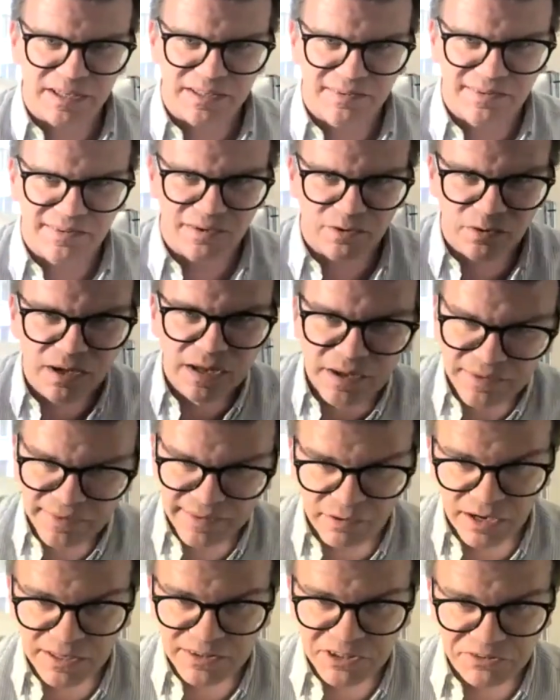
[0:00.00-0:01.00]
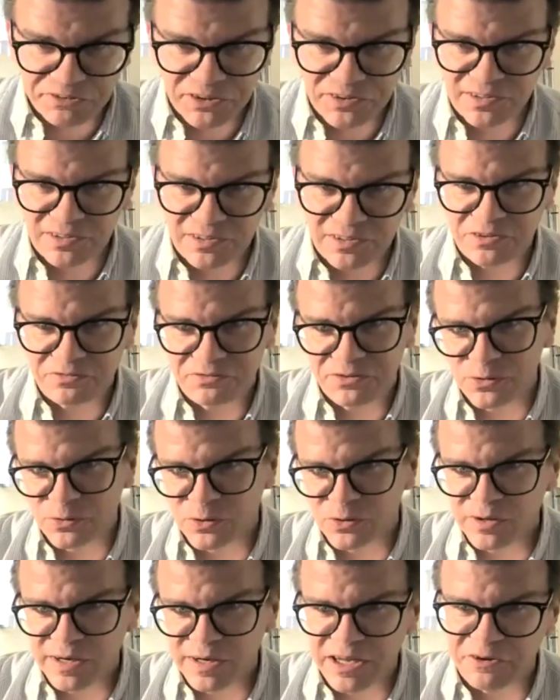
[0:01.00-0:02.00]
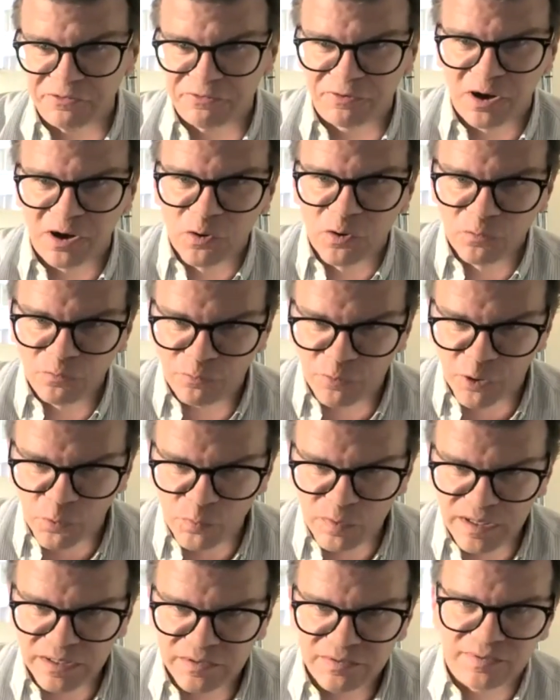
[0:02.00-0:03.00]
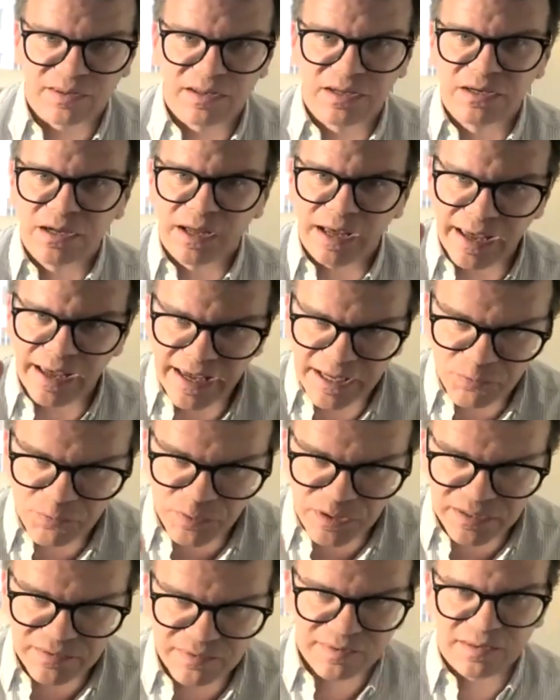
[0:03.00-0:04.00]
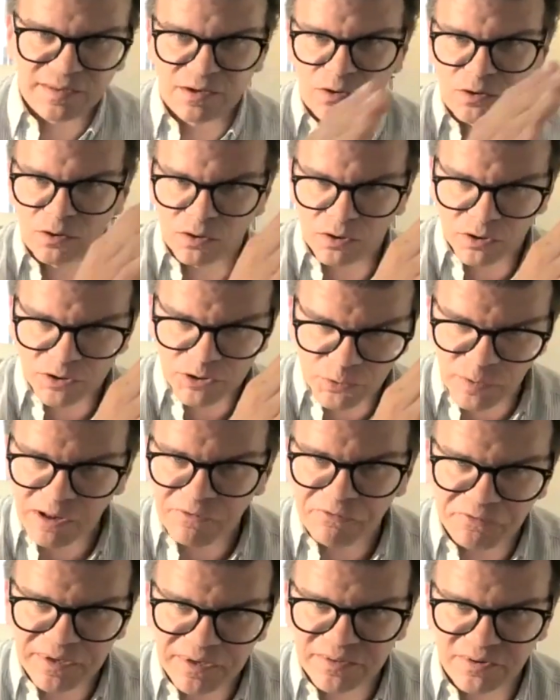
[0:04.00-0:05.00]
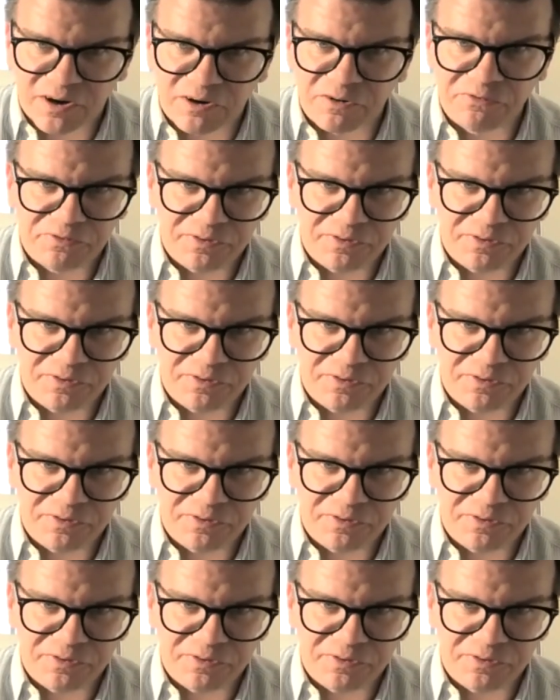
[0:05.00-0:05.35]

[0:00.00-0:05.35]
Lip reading: So there are differences if you only have 4 weeks, 8 weeks, or 12 weeks of